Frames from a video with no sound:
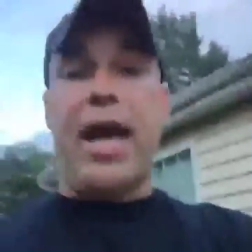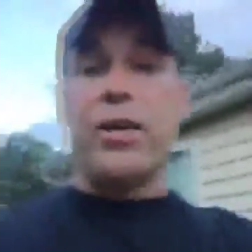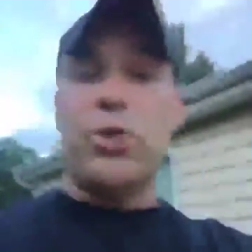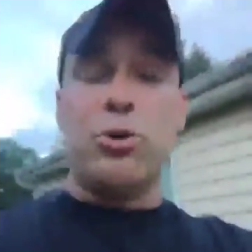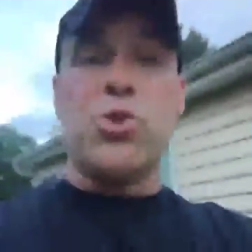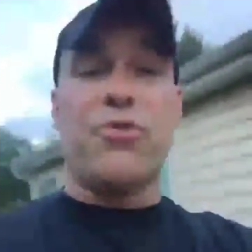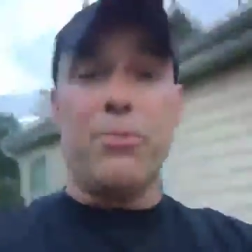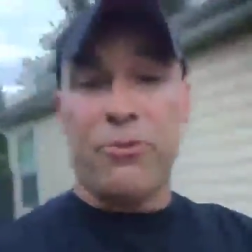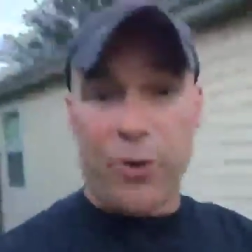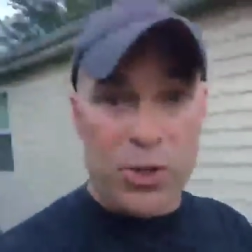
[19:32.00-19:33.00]
actors
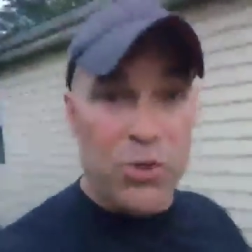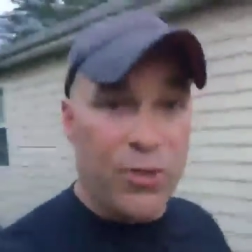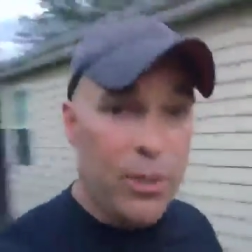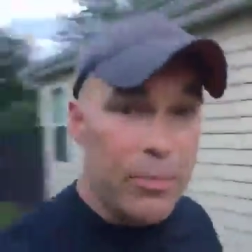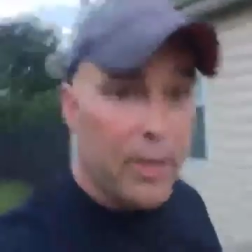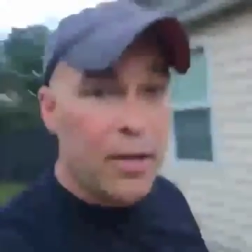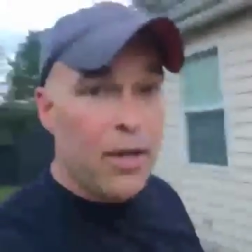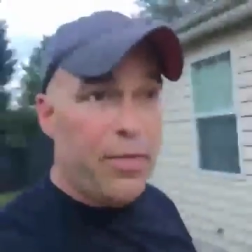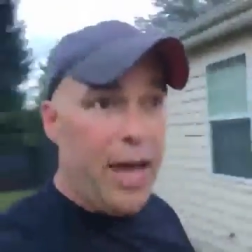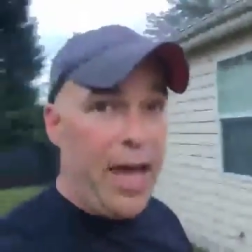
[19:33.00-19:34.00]
from the first film
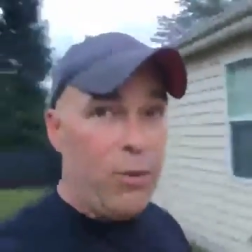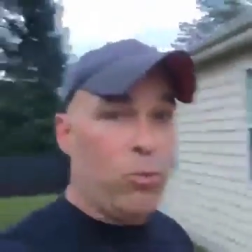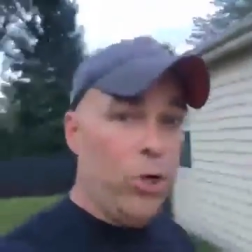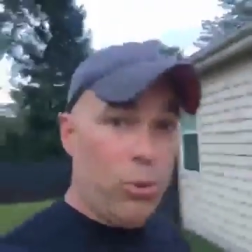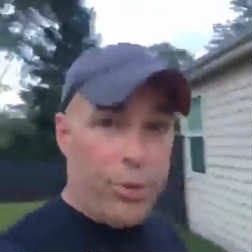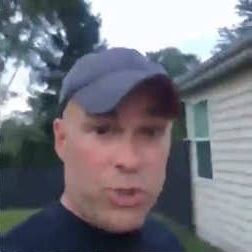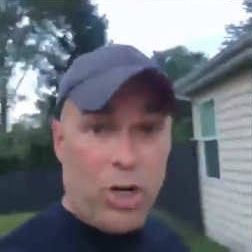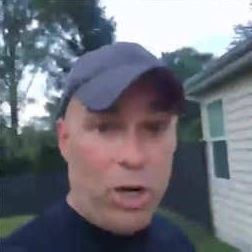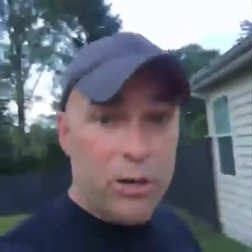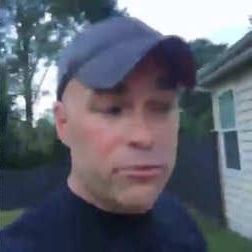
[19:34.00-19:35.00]
that will
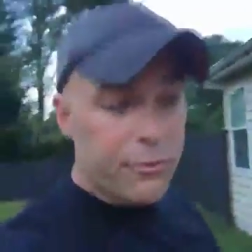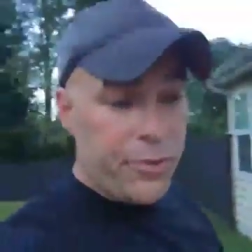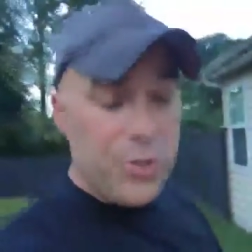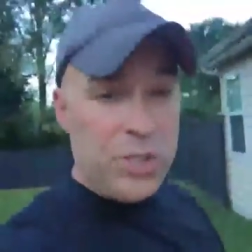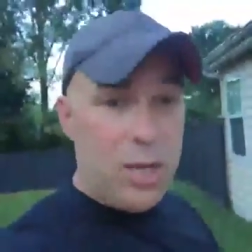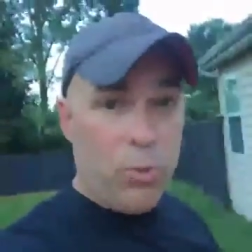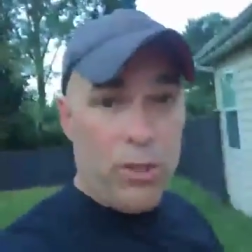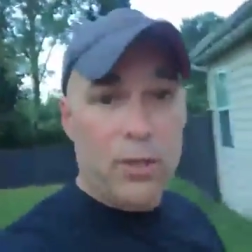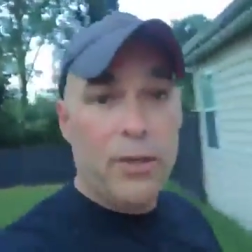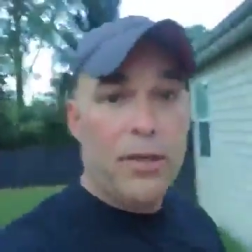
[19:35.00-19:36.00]
return for the sequel,